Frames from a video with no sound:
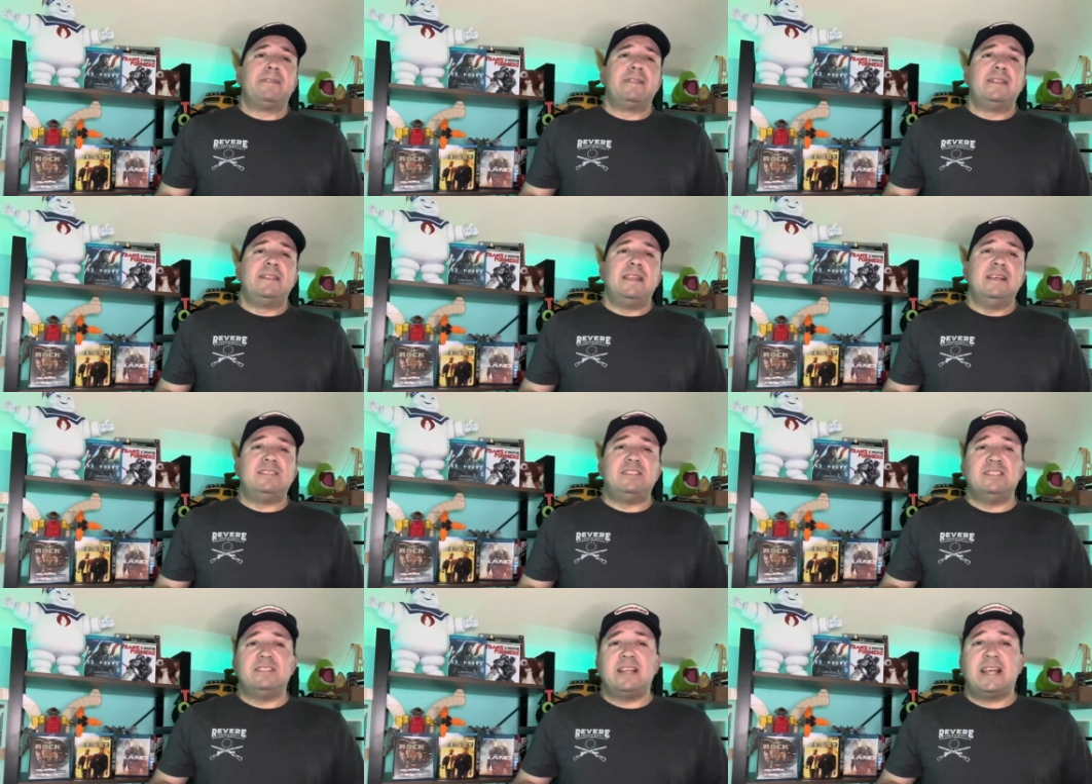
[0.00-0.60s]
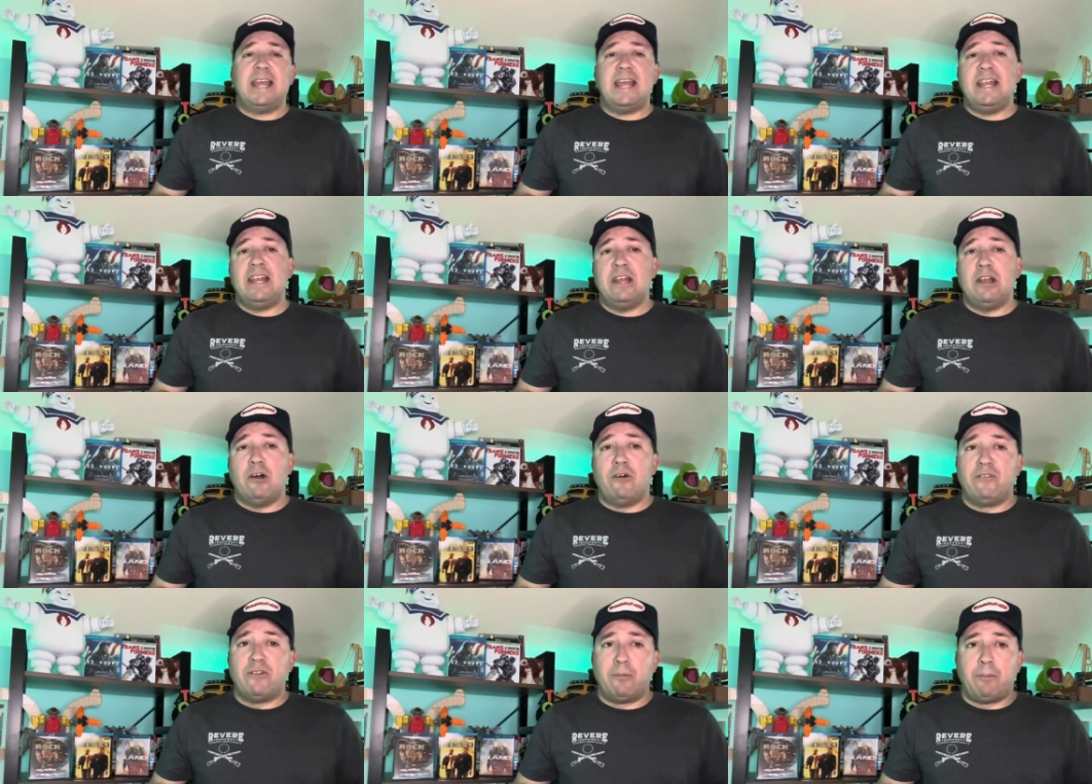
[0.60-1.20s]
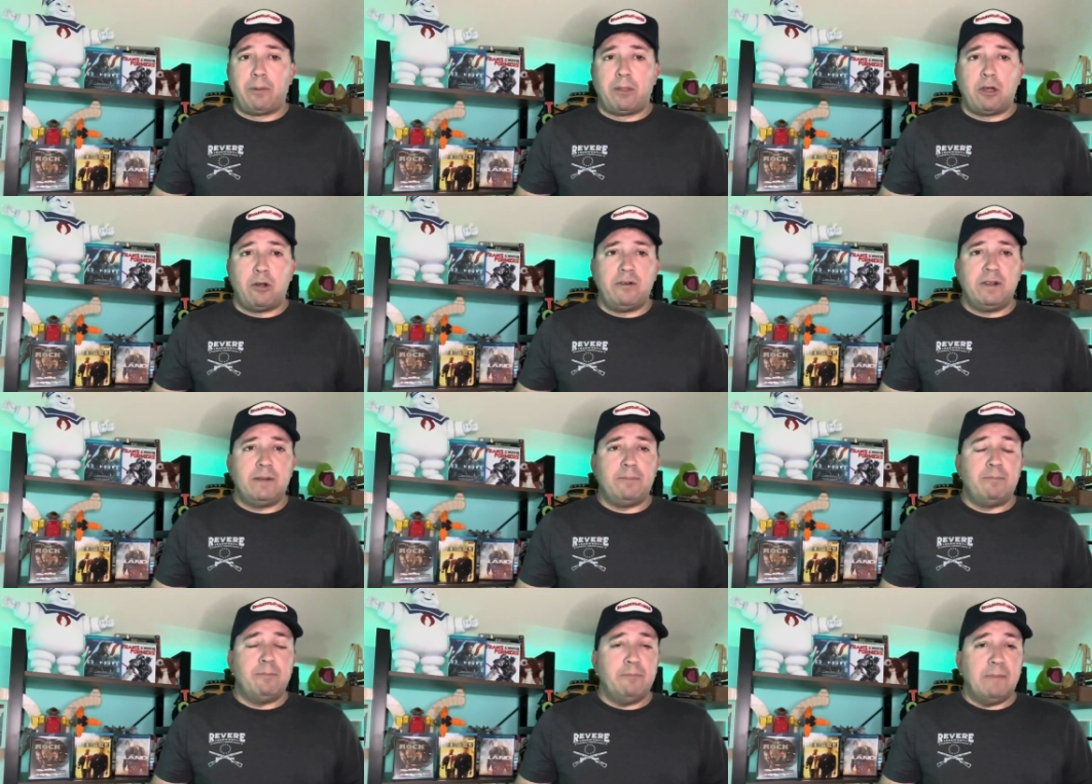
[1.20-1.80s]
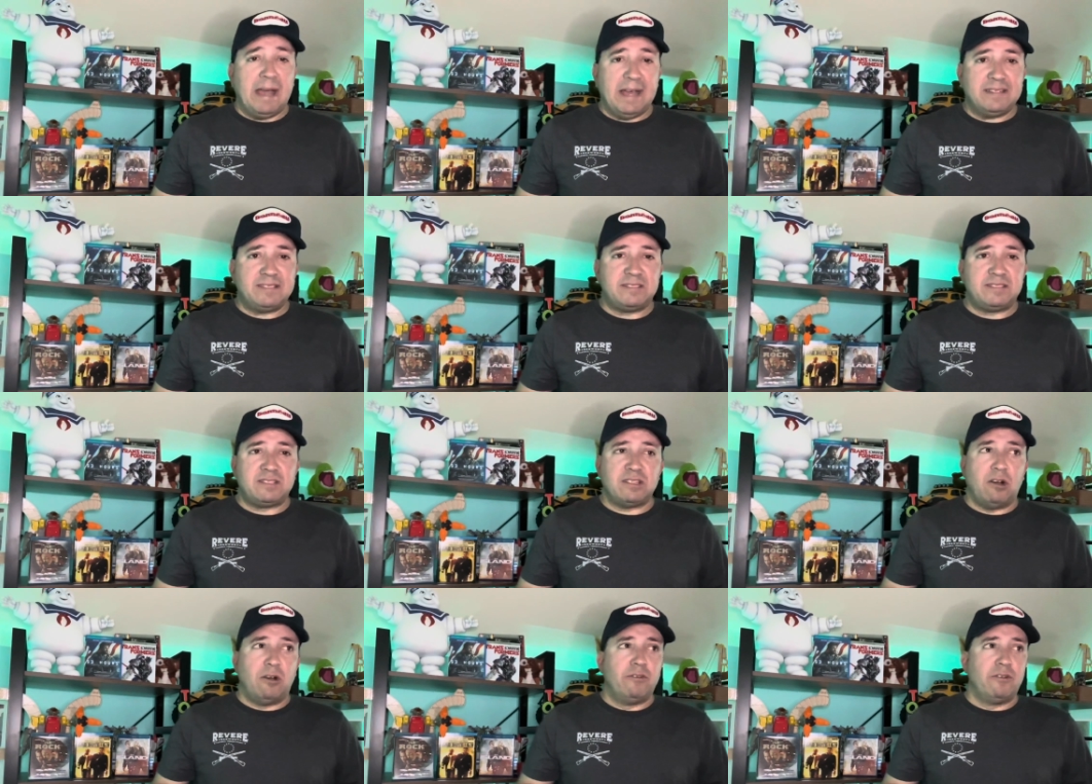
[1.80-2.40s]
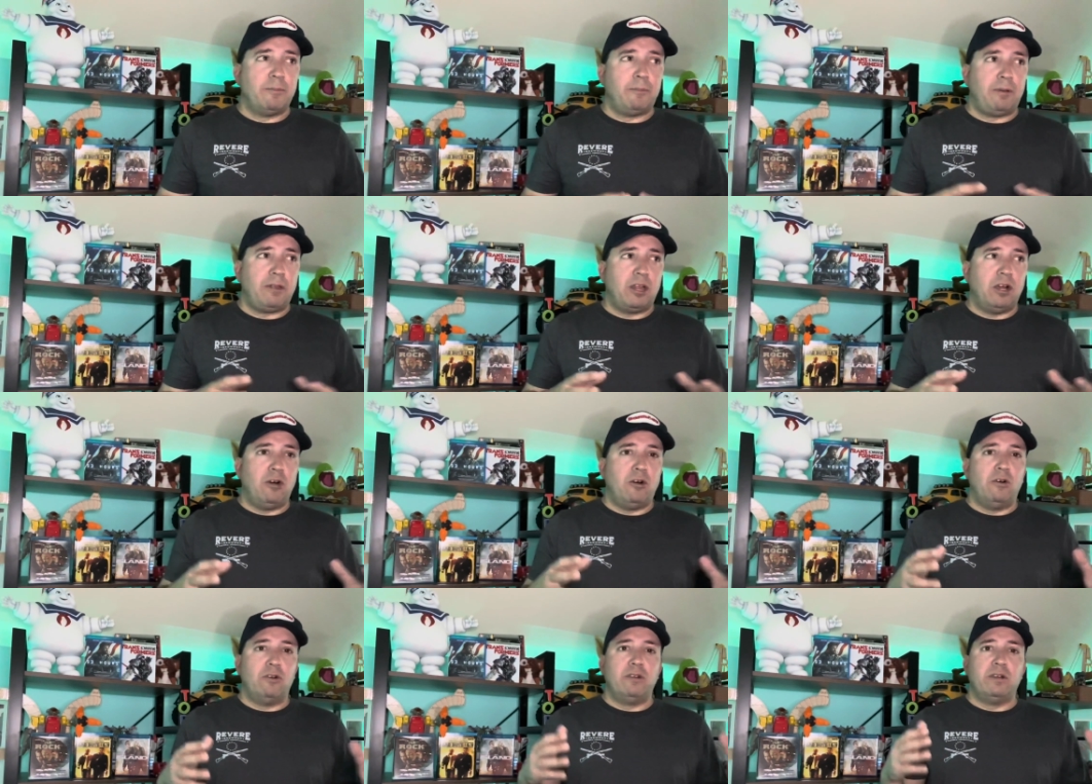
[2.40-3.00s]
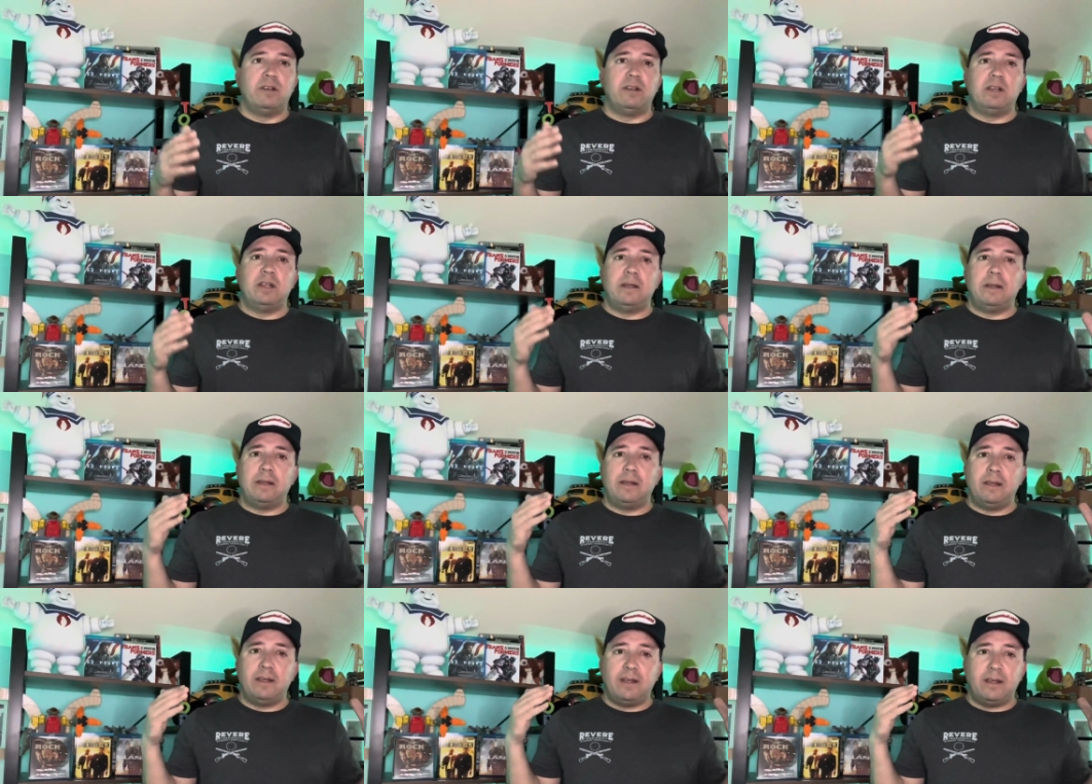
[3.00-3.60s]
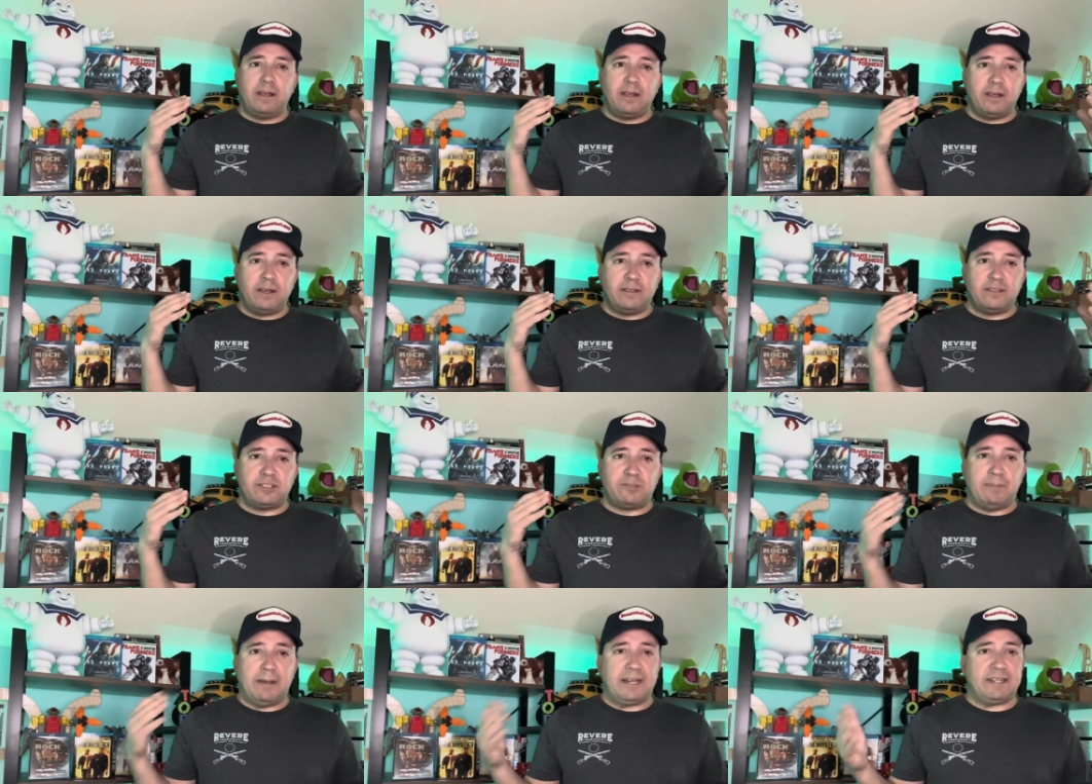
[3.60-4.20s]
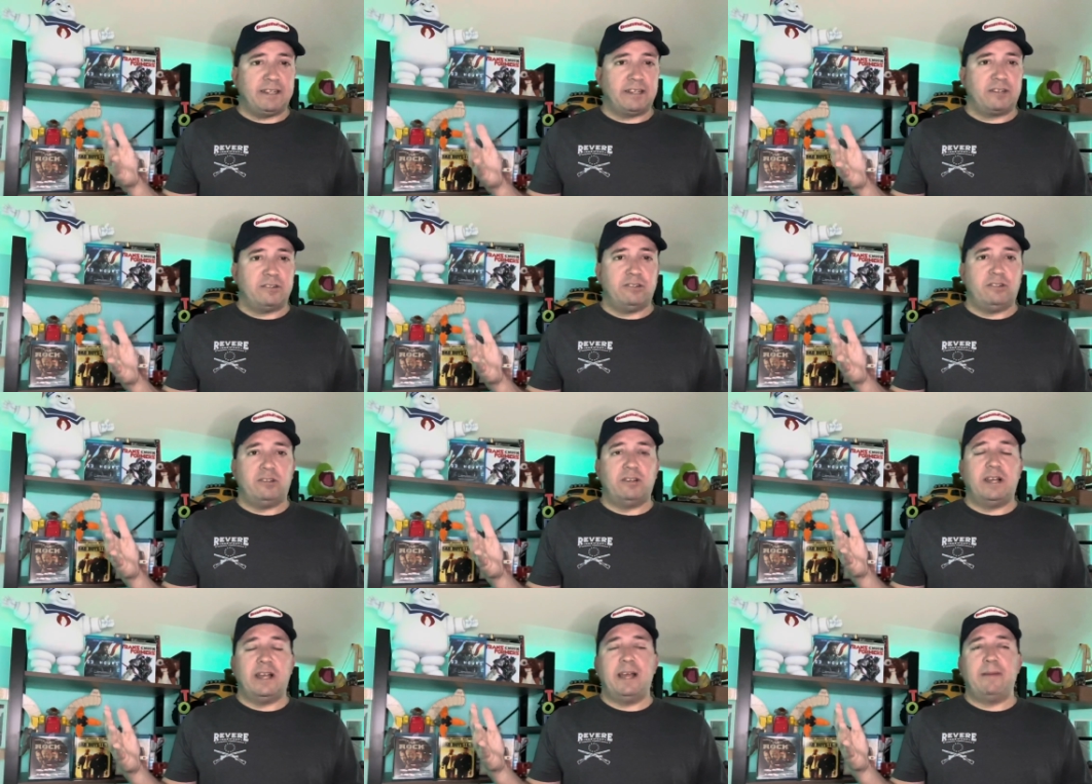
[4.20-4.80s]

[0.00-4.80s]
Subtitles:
This is, again, an overbloated mess, overblown spectacle.